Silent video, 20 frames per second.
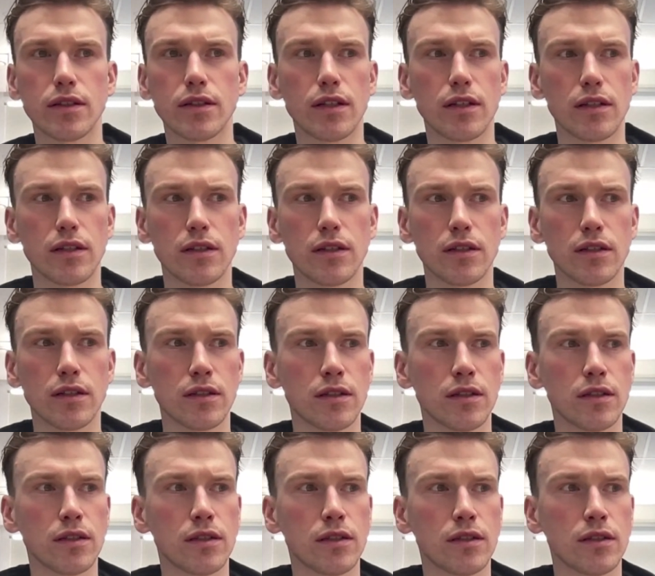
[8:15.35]

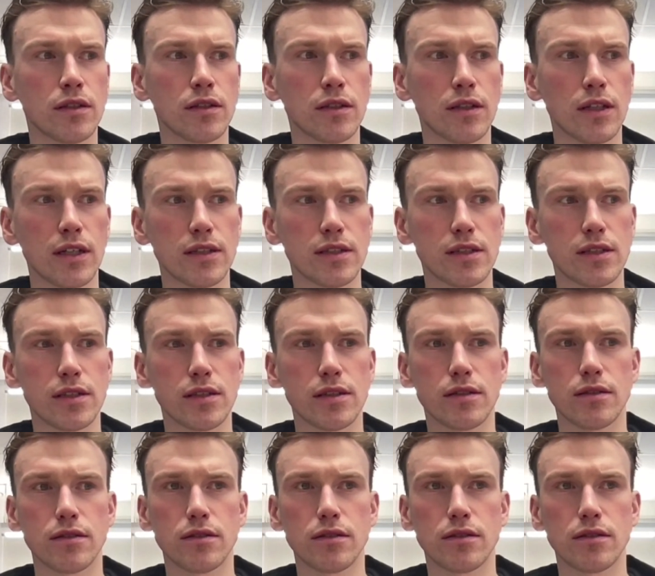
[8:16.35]

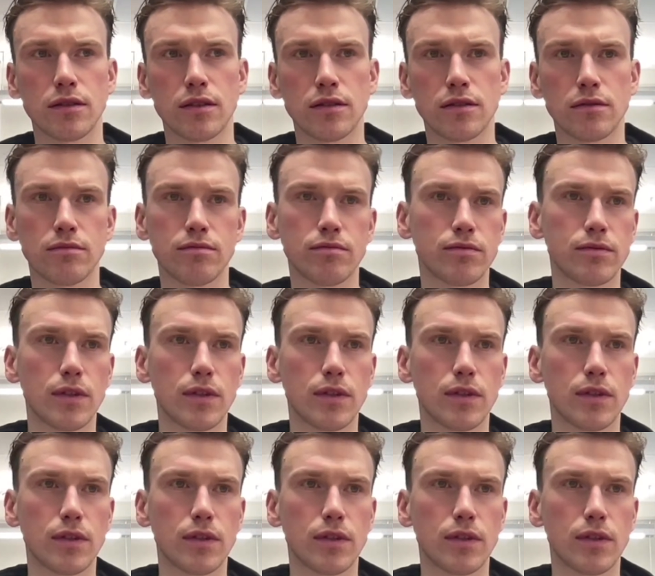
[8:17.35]
as a